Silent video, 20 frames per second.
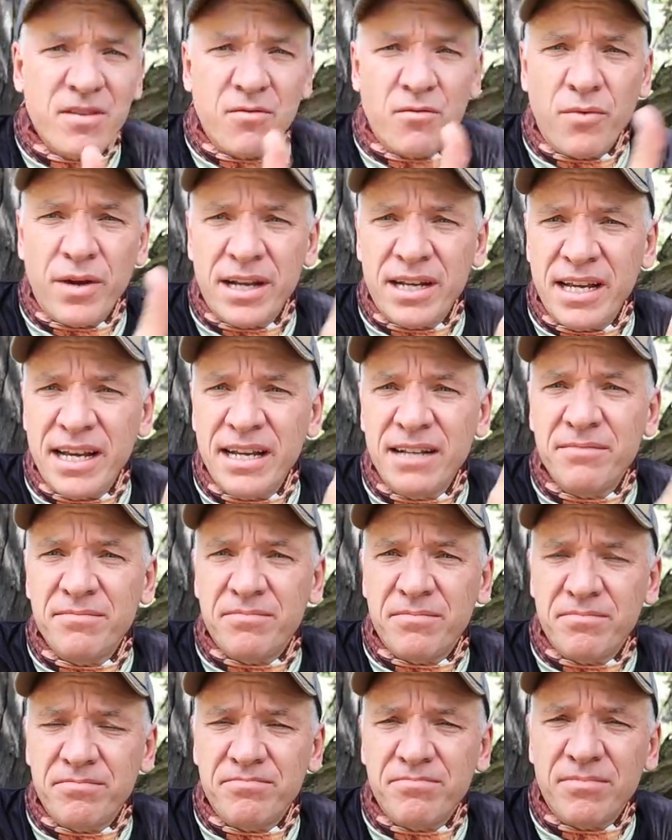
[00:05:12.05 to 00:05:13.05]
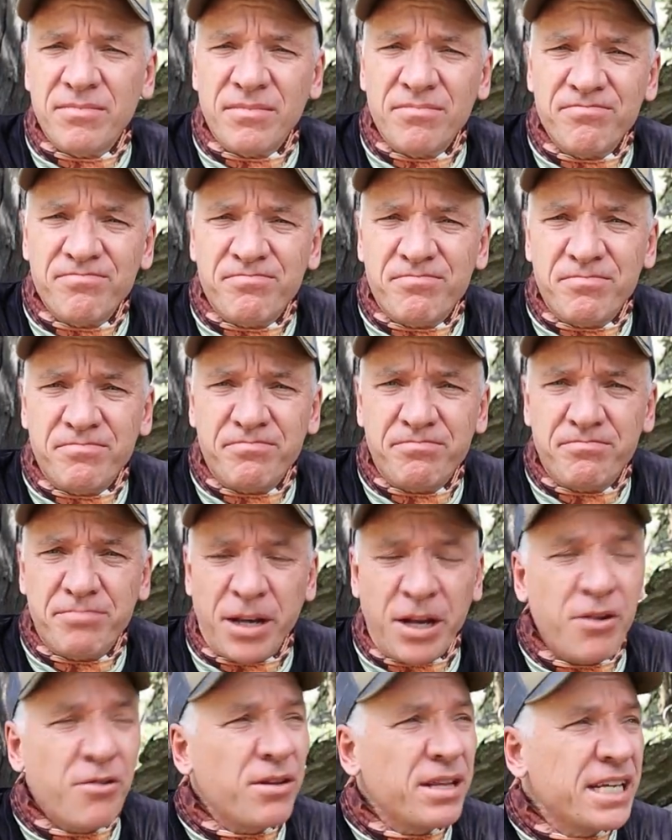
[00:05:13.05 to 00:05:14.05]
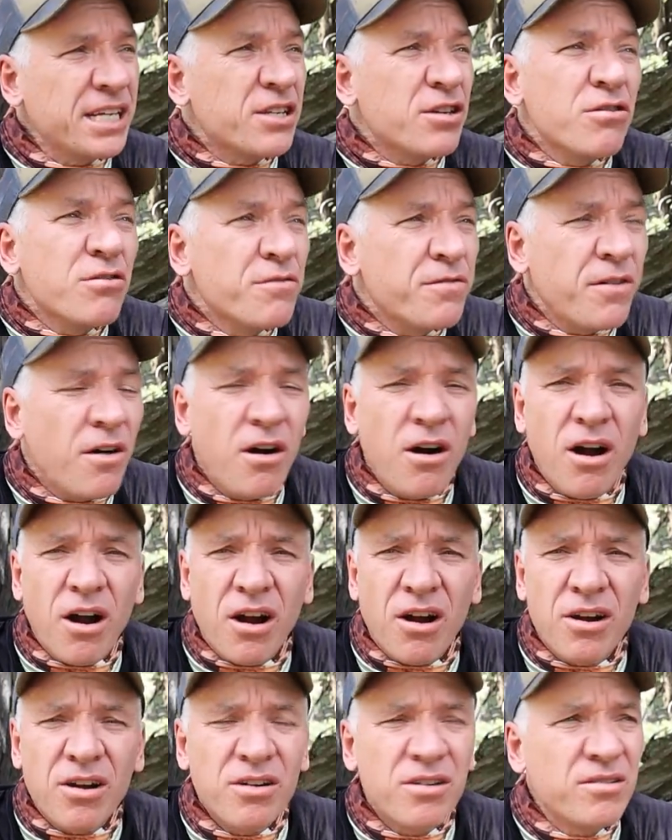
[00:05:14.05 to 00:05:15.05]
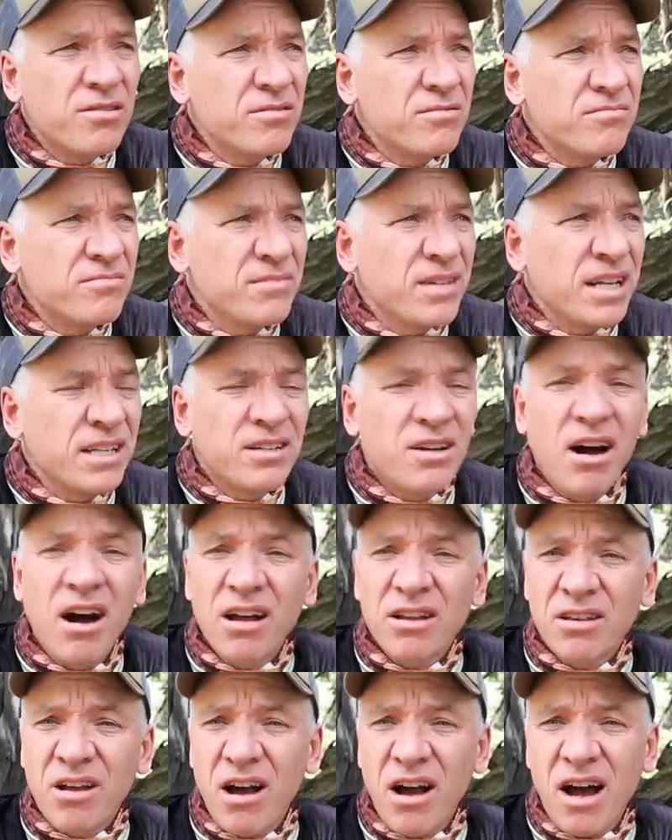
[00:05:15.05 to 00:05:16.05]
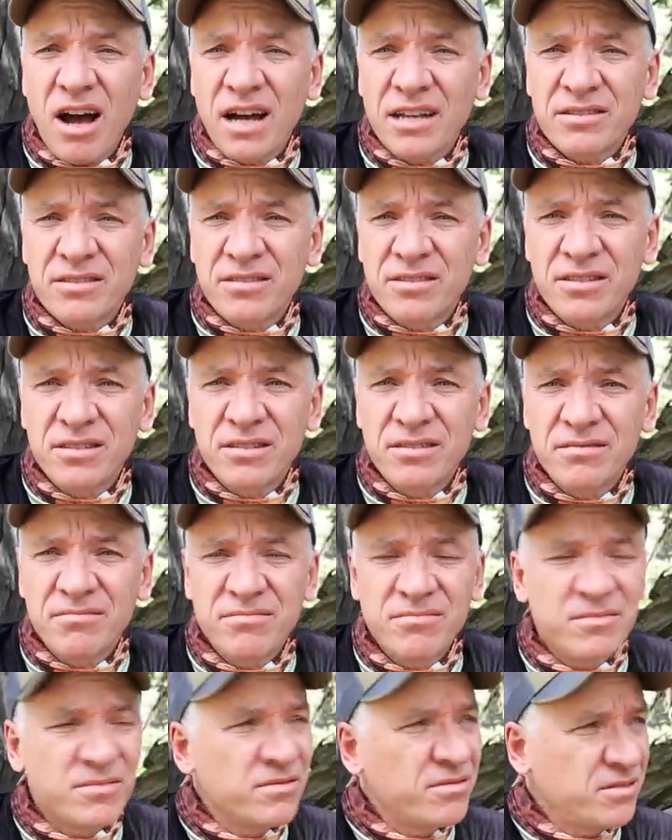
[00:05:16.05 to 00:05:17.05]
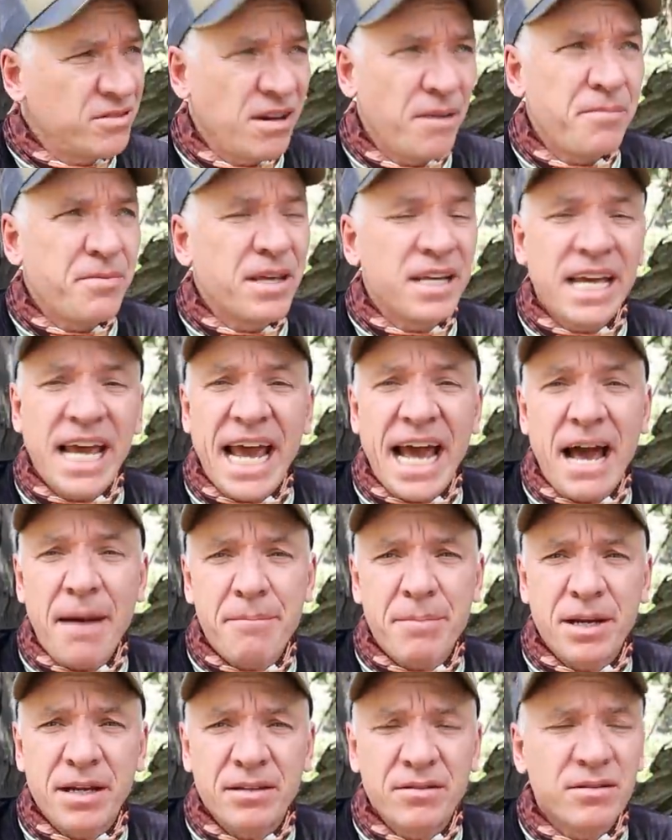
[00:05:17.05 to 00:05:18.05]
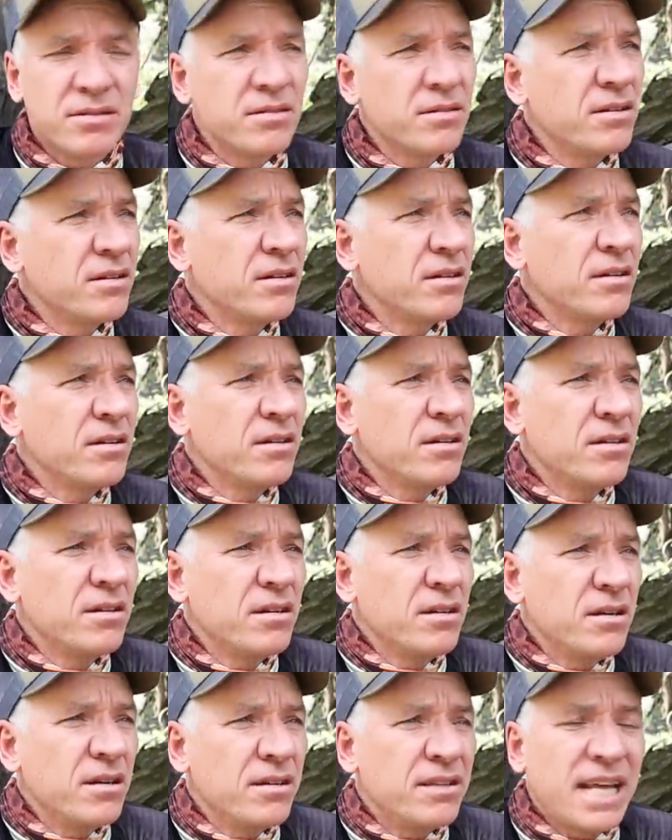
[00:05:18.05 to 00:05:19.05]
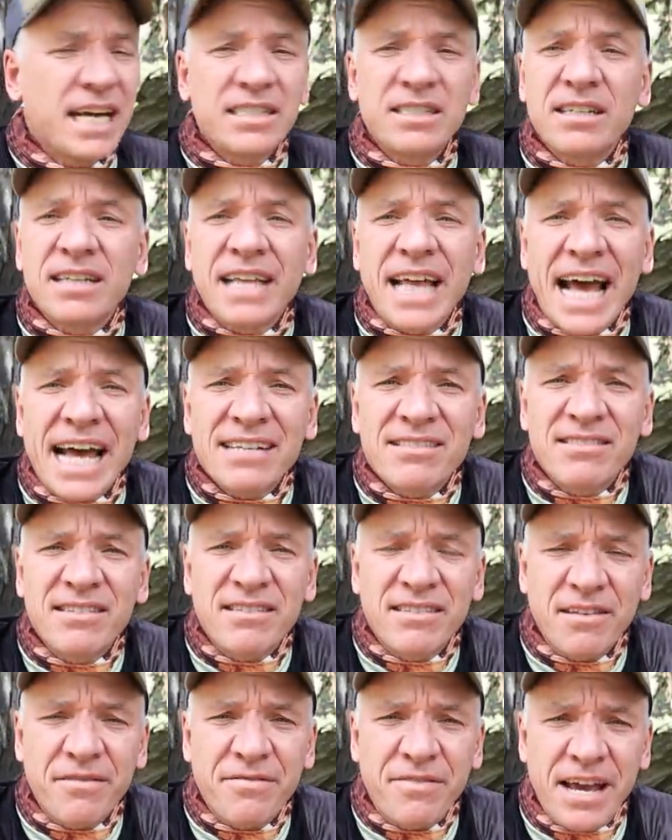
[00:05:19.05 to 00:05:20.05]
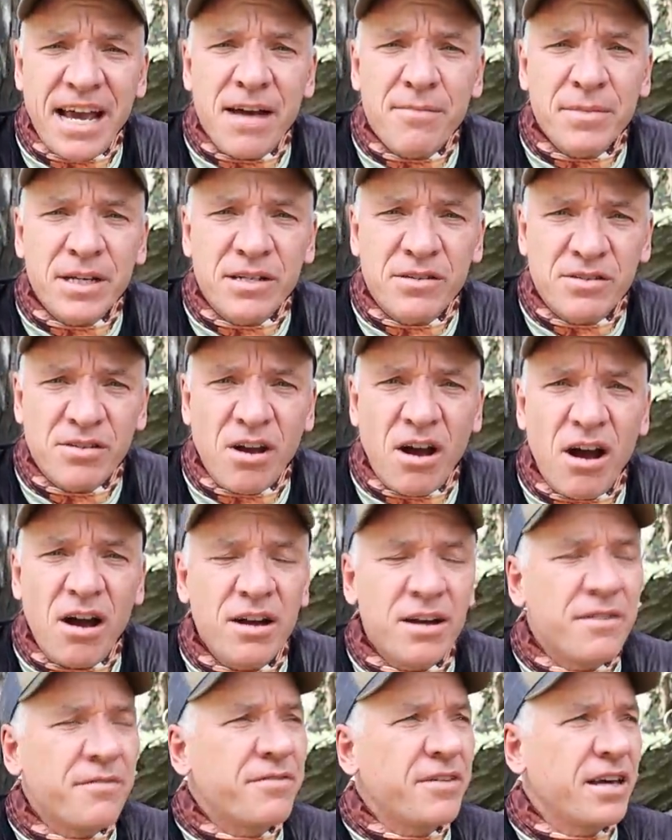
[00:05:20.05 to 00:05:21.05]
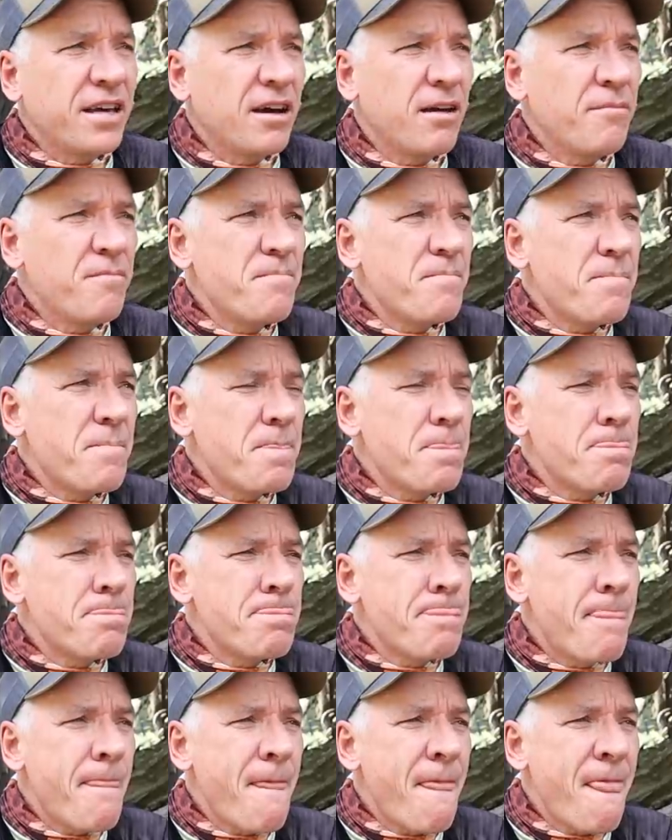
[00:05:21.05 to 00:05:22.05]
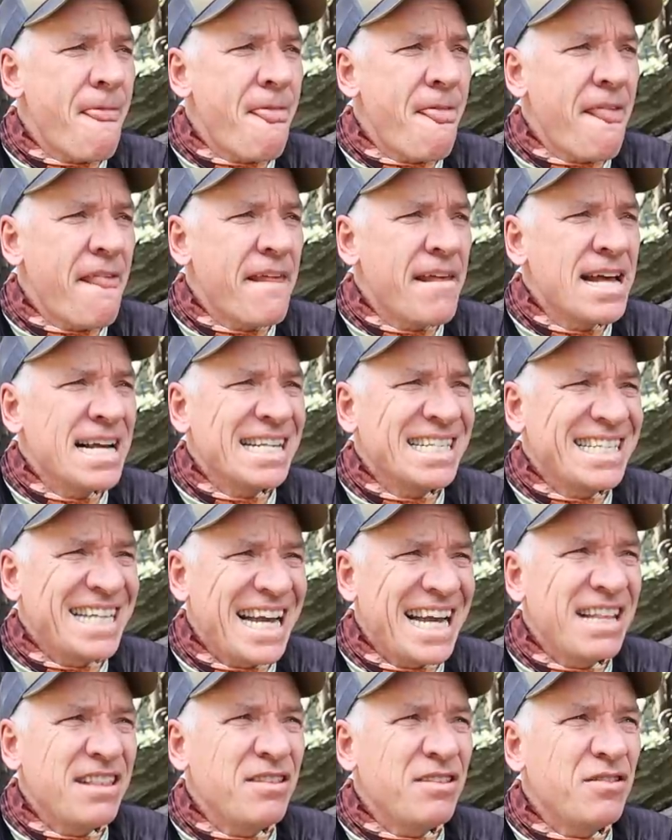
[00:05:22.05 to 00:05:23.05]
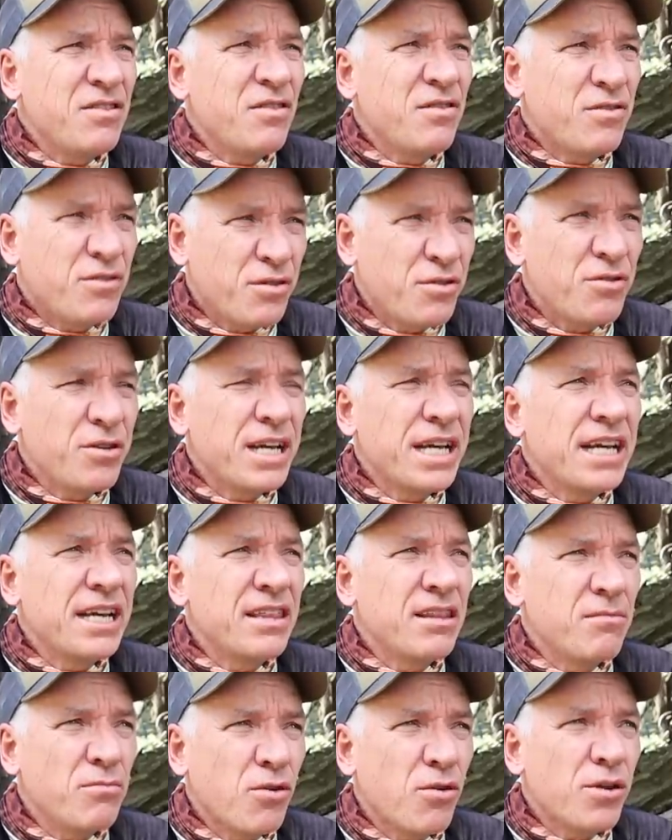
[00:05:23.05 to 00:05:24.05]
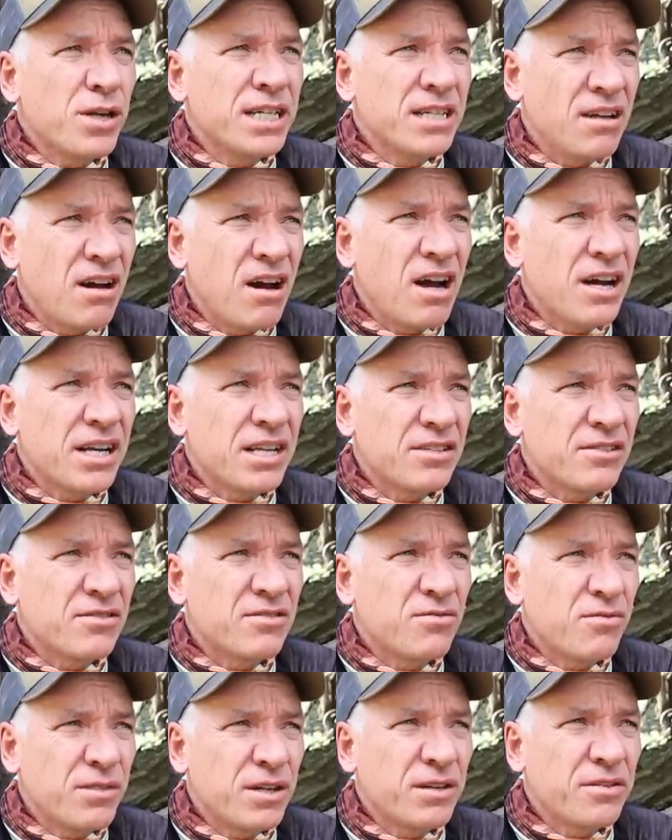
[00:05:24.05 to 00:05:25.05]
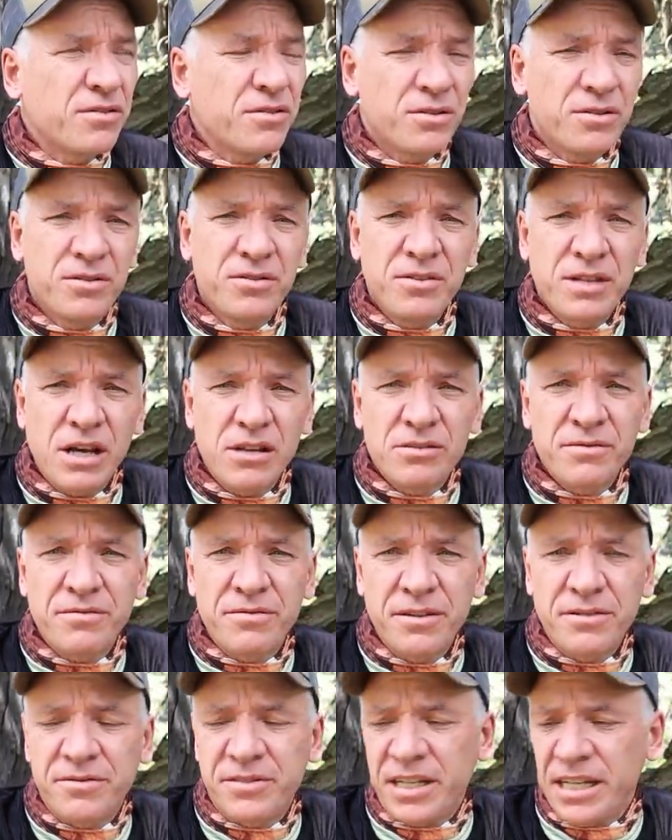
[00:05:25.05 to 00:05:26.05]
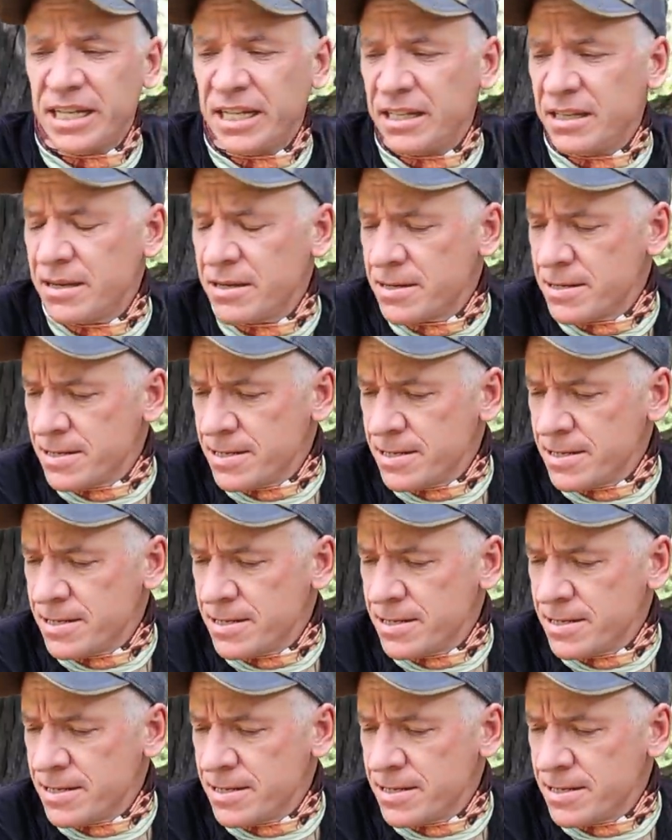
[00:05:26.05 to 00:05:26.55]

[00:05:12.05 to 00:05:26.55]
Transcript: Went in apparently too far and got lost. Something happened. That's the last the family saw of him. 10:30 in the morning, August 23rd, 2015.